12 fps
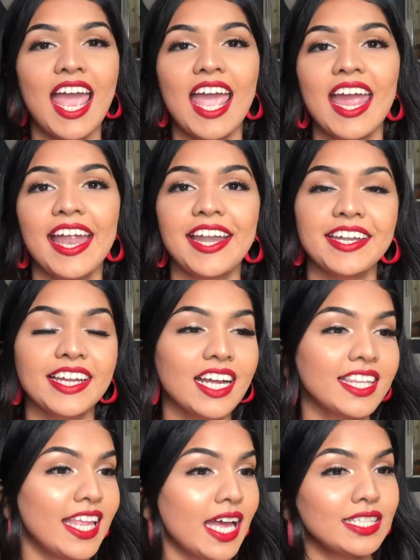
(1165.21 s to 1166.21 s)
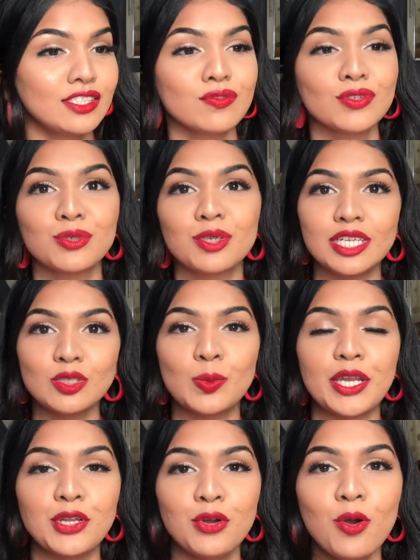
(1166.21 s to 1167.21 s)
And yeah, that's it for today's
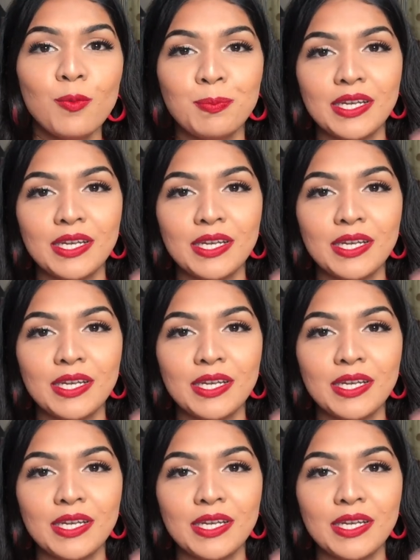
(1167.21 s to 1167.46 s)
video.